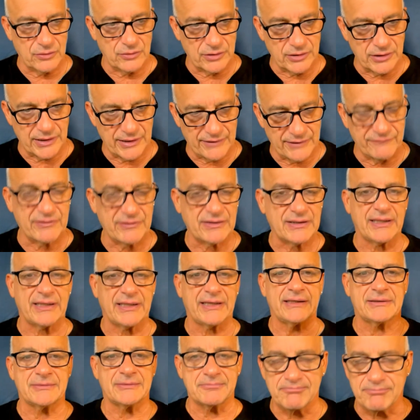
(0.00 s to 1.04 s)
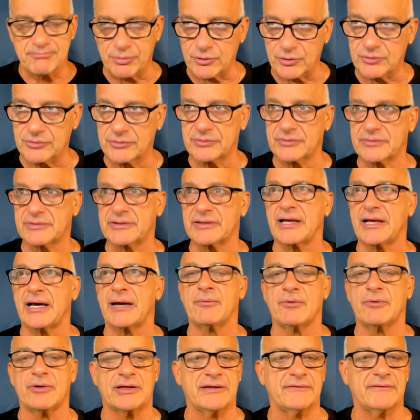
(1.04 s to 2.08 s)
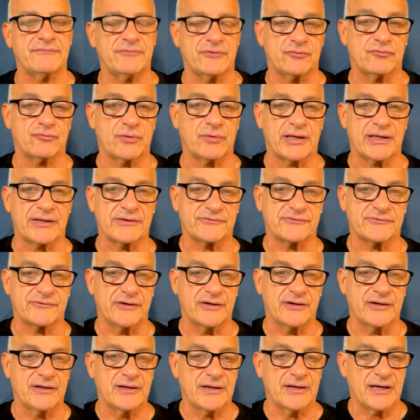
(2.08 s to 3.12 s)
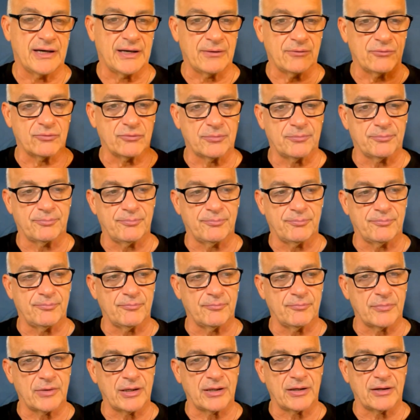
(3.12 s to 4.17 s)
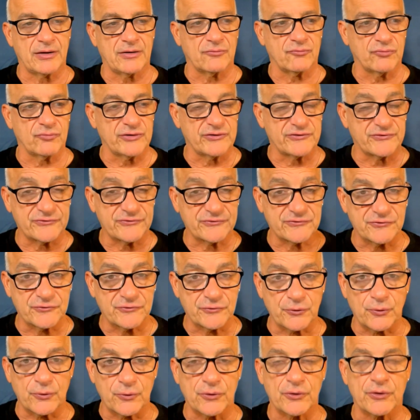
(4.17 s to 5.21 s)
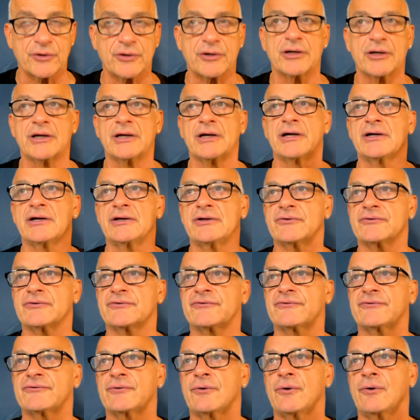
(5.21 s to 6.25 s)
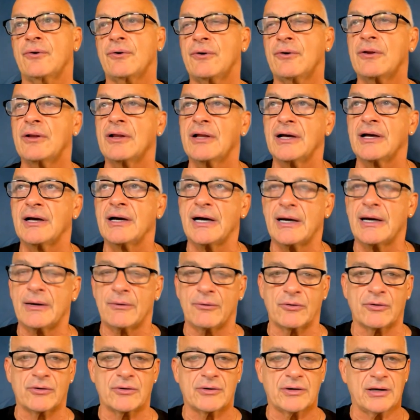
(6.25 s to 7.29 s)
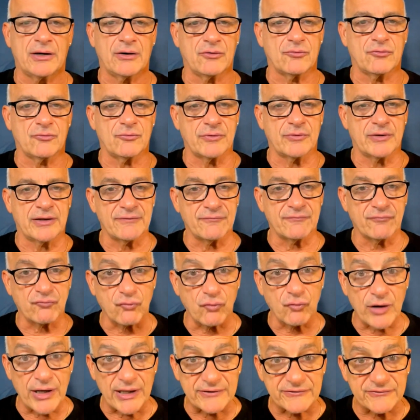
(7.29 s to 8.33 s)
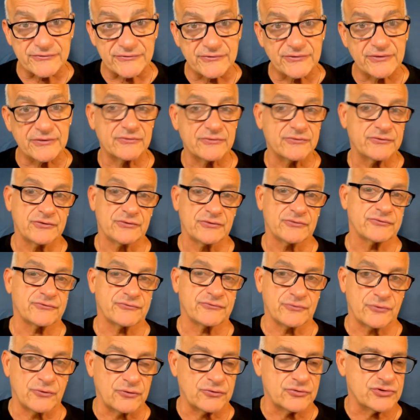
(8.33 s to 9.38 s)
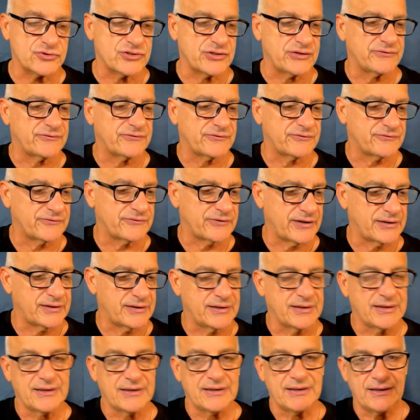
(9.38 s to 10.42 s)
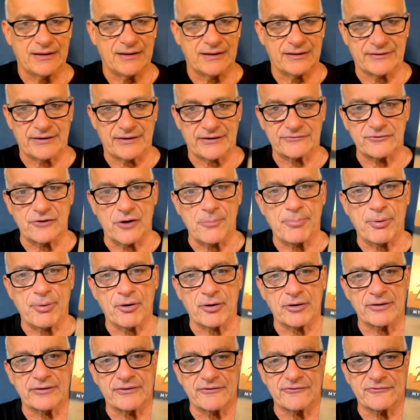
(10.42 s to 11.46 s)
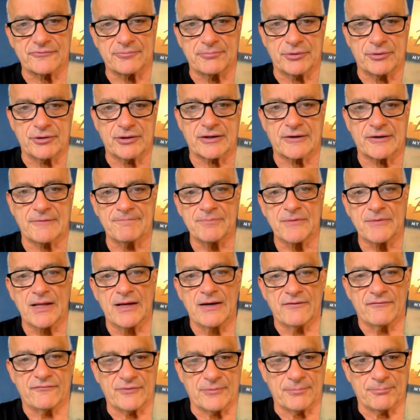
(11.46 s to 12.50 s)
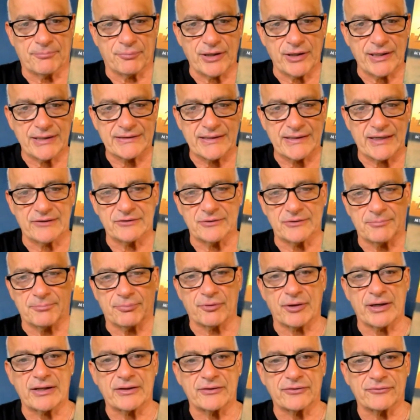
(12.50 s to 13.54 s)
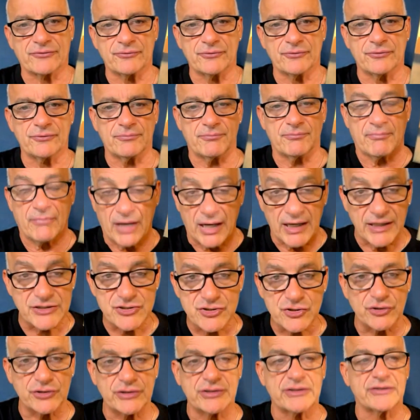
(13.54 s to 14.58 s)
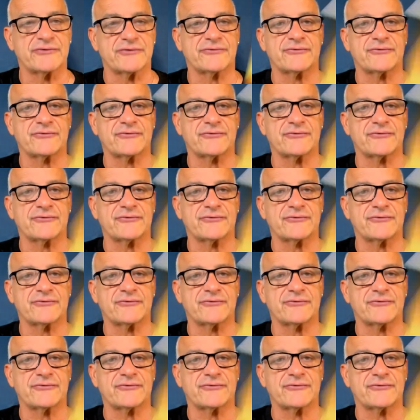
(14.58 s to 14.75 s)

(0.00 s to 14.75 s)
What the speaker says: heavy laden, burdened, and I will give you rest. I will restore your soul. I will give rest to your soul, Jesus said. That's all part of this book, From Breakdown to Breakthrough, My Journey to